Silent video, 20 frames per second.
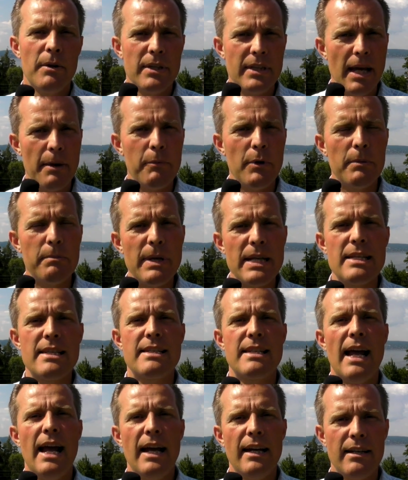that will be
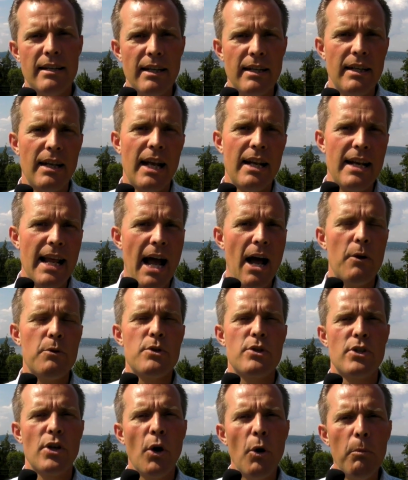set and
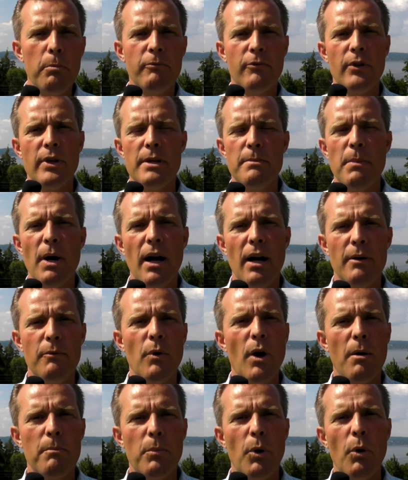announced, hopefully by
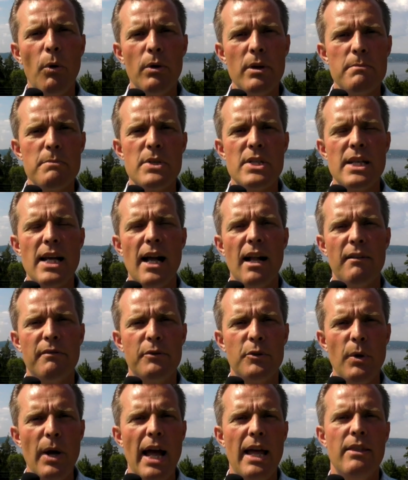Ron Paul
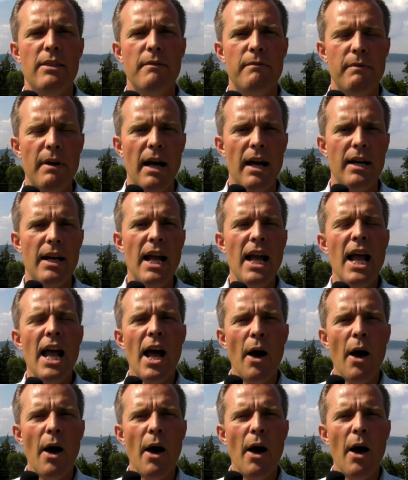himself, to end the Fed.